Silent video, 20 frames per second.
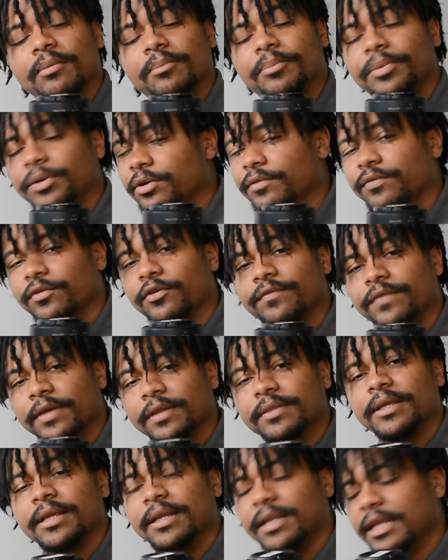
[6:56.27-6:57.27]
beautiful
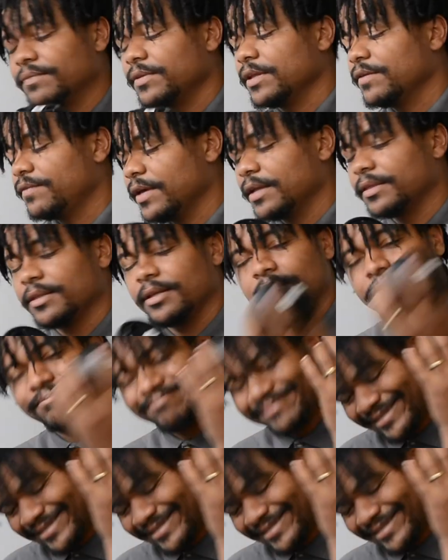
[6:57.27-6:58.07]
50, nifty 50.